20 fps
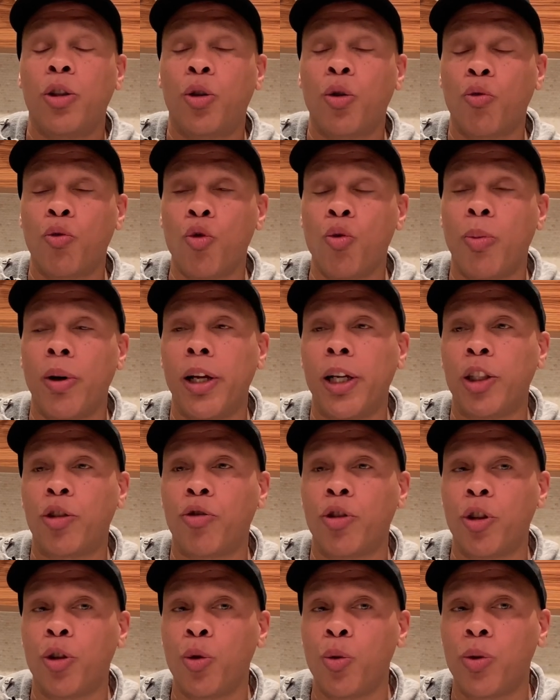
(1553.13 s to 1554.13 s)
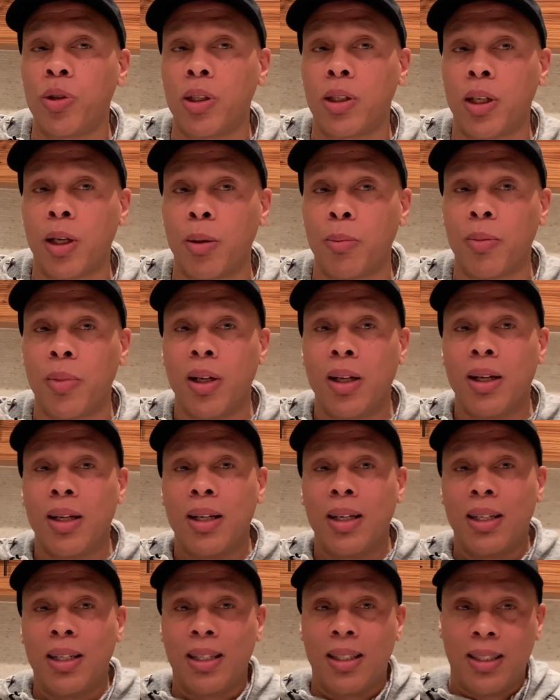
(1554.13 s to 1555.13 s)
Daruba introduces him.
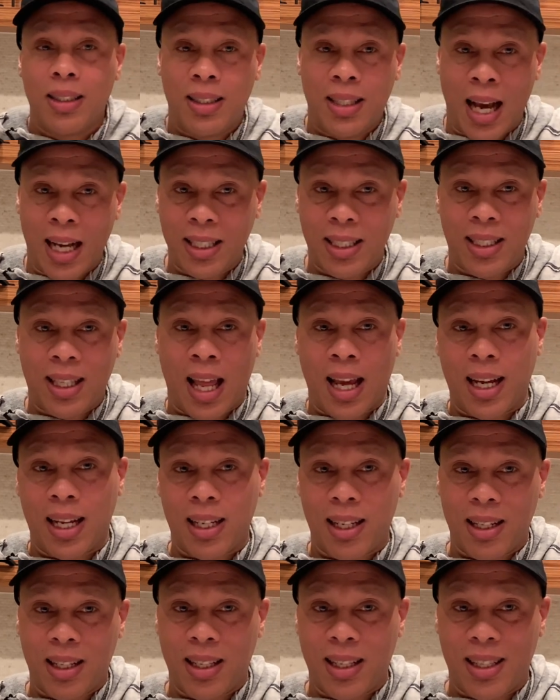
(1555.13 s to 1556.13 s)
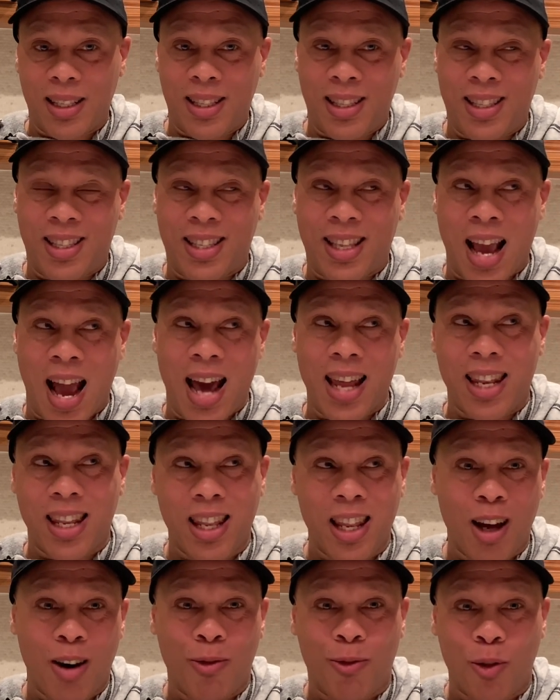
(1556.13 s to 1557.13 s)
That's like that
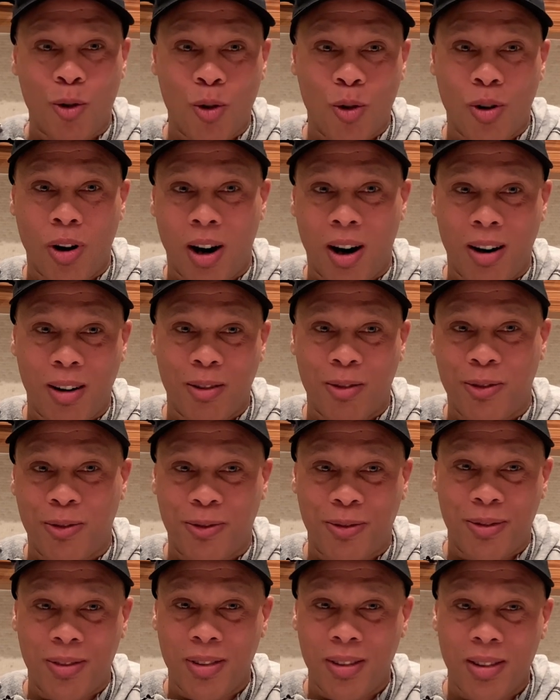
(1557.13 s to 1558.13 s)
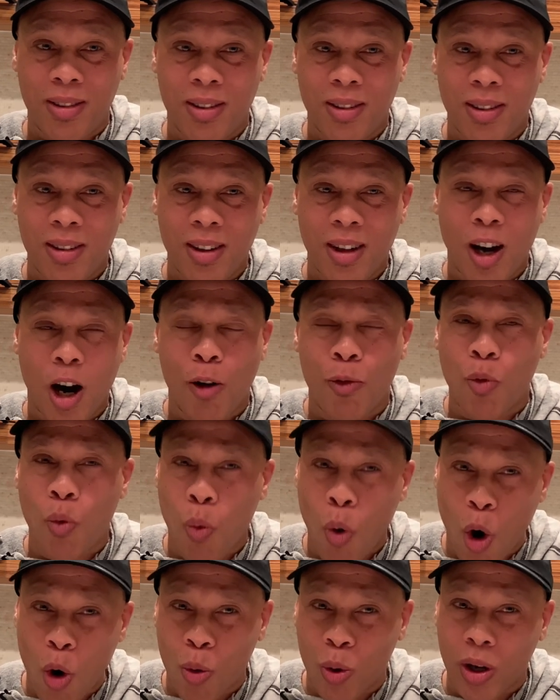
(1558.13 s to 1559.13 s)
level of
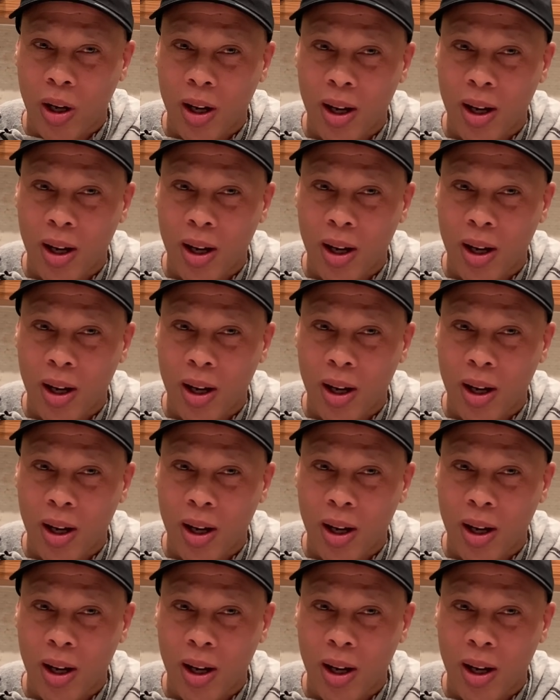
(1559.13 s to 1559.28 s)
woke.